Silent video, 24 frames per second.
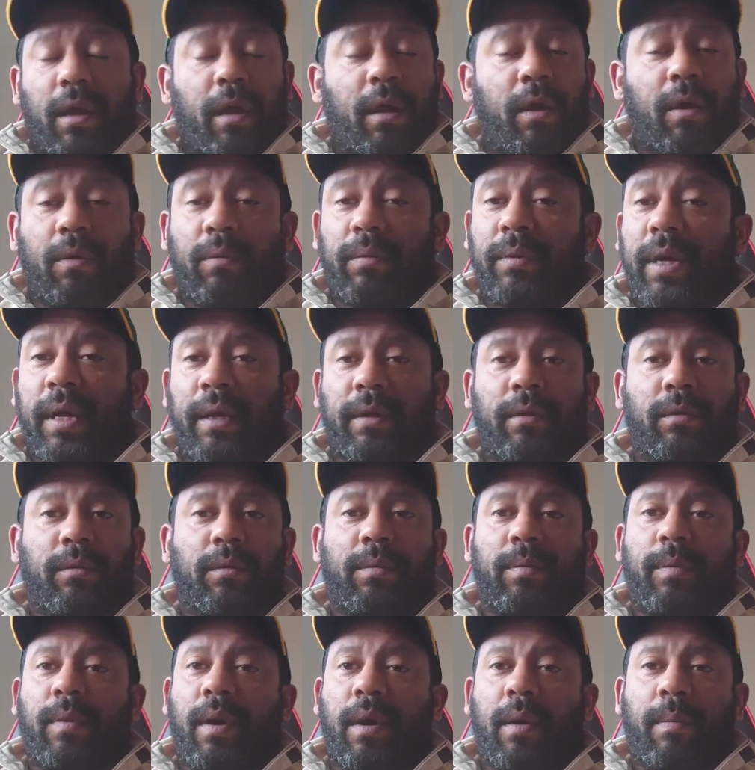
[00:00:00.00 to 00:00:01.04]
I hope Daniel
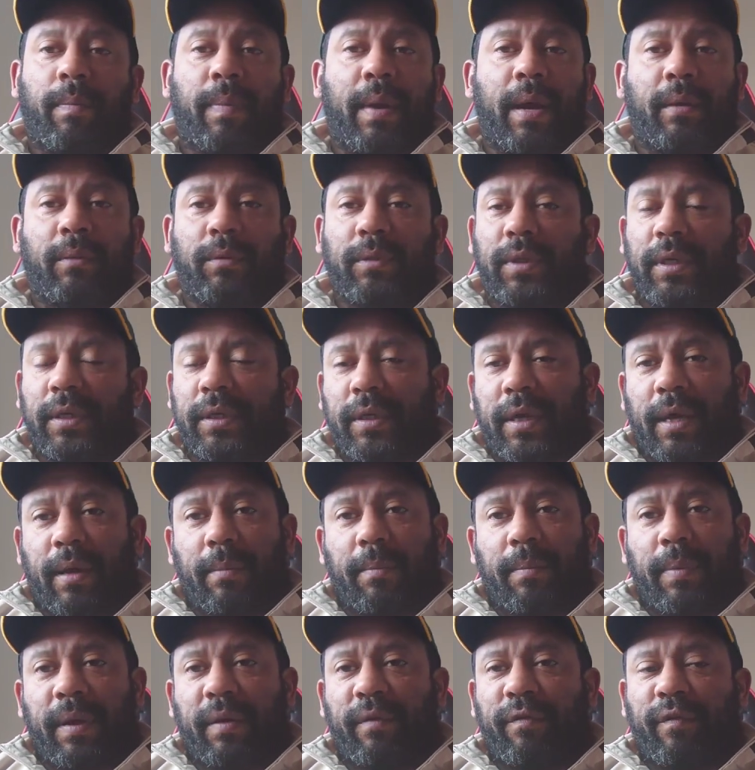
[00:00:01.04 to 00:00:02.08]
Dubois bounces
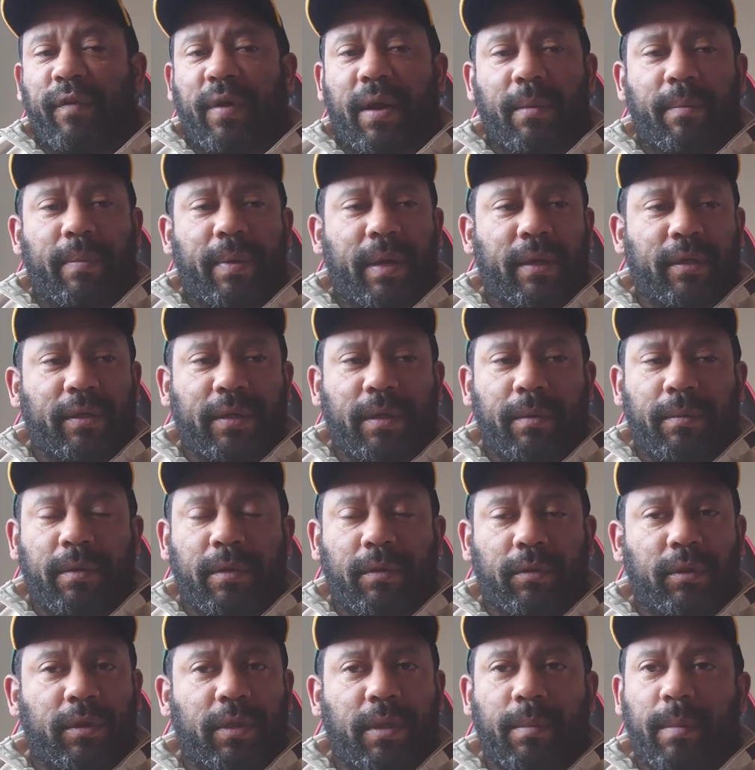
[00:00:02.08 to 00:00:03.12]
that big fat bastard
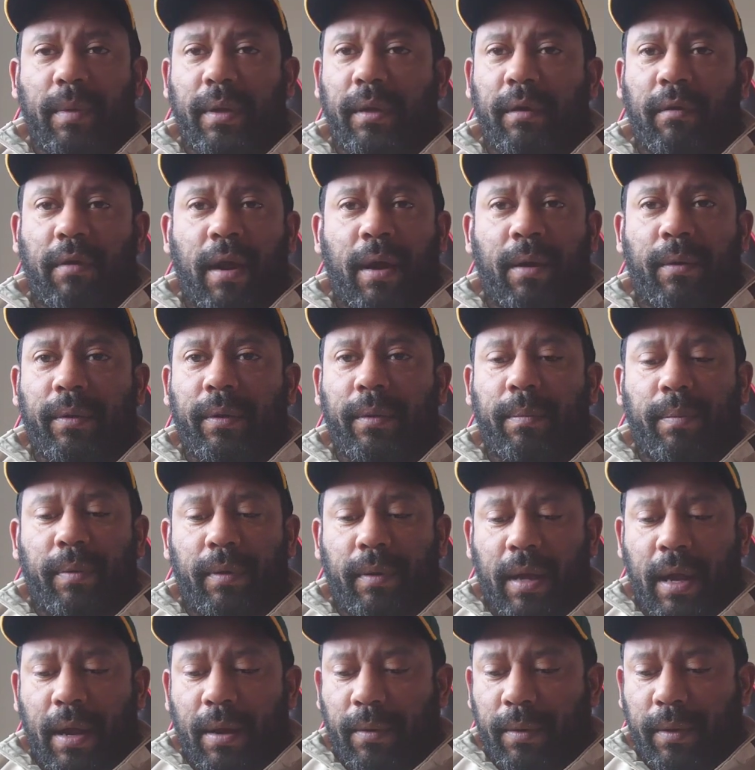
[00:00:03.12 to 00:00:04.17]
Dusty Miller out
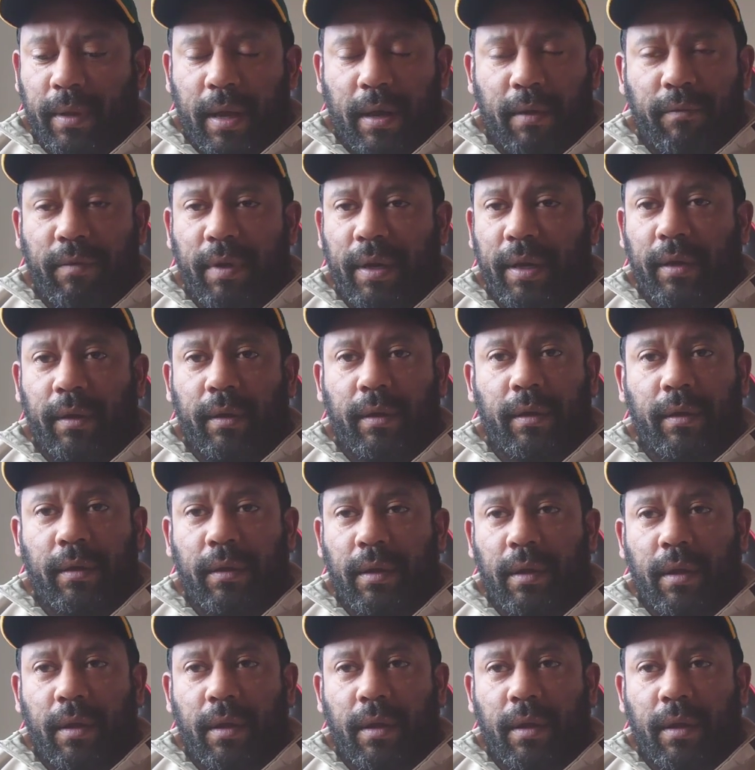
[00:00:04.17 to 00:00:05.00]
of that ring.